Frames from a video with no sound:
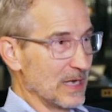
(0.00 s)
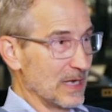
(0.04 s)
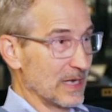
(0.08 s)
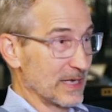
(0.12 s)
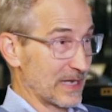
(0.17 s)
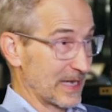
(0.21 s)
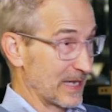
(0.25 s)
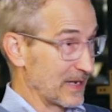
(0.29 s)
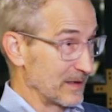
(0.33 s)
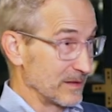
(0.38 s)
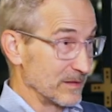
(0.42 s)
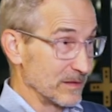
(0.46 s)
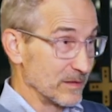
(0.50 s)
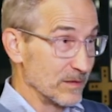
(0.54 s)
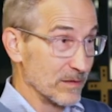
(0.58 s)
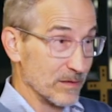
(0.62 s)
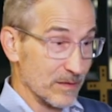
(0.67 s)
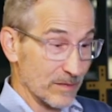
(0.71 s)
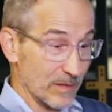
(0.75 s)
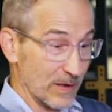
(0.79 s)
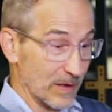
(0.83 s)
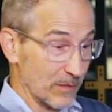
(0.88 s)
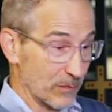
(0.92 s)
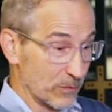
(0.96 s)
can
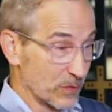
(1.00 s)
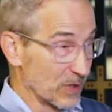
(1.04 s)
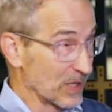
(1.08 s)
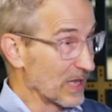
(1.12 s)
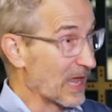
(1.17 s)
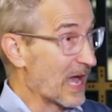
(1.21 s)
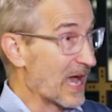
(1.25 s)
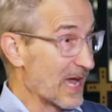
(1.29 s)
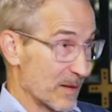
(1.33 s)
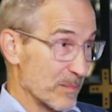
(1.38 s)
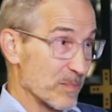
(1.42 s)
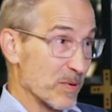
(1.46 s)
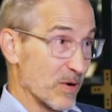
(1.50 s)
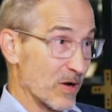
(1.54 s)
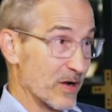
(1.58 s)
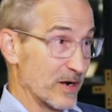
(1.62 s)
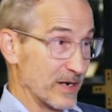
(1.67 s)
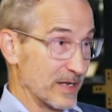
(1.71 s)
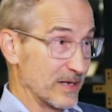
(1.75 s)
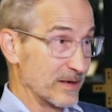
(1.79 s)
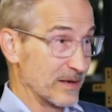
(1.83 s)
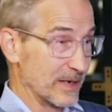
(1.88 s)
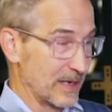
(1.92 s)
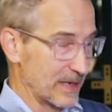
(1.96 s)
rely upon
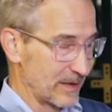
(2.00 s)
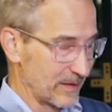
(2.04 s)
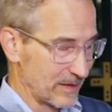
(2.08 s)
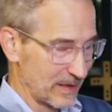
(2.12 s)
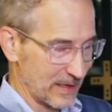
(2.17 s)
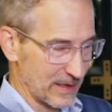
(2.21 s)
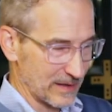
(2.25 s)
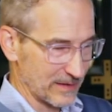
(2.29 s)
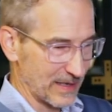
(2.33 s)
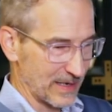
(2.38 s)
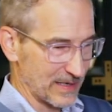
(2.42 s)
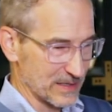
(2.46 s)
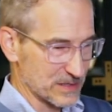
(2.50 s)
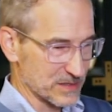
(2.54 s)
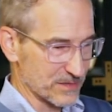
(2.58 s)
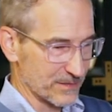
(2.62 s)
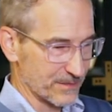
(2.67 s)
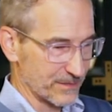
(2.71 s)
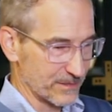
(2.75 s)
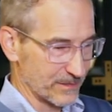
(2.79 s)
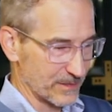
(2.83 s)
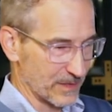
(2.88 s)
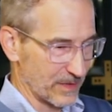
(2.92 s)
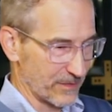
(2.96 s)
it and that it's
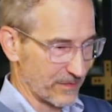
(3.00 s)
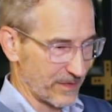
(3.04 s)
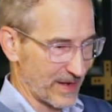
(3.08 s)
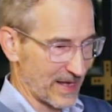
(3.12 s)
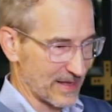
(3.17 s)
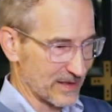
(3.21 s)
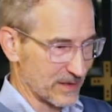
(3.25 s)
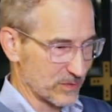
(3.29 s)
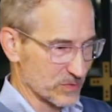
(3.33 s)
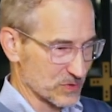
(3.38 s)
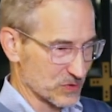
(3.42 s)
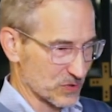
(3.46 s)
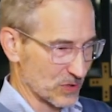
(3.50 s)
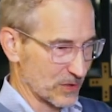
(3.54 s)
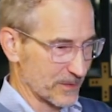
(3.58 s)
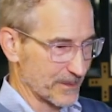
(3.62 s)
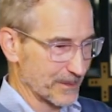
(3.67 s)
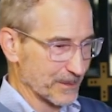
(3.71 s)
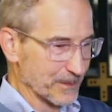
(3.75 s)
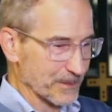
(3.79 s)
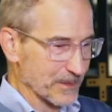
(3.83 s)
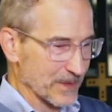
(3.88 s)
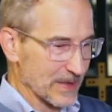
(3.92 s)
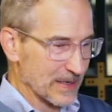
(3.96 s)
a valid
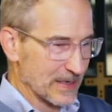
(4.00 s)
result.